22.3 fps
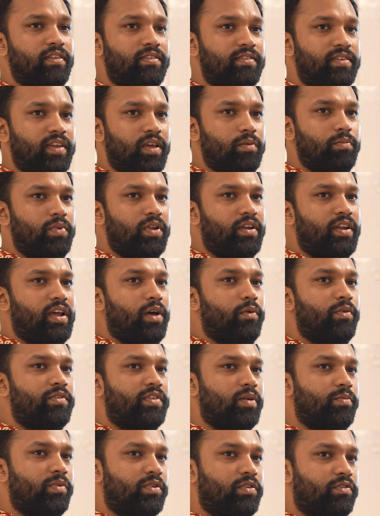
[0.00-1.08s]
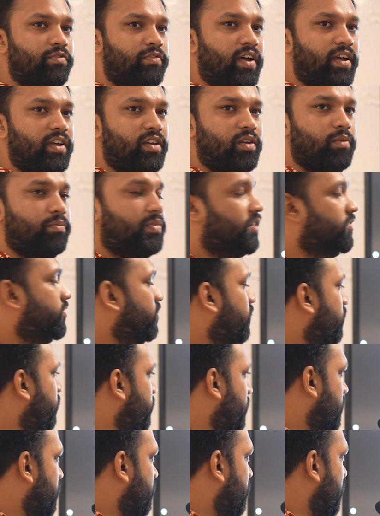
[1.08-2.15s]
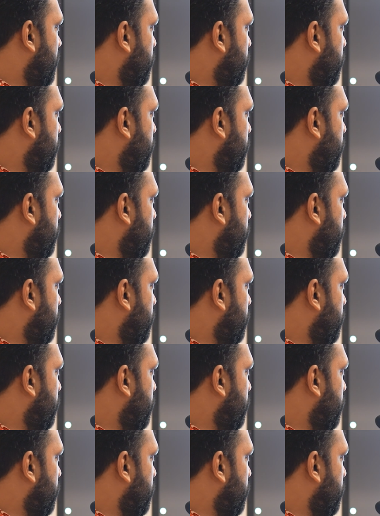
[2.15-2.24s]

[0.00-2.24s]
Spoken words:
this table, and I was able to find a picture of that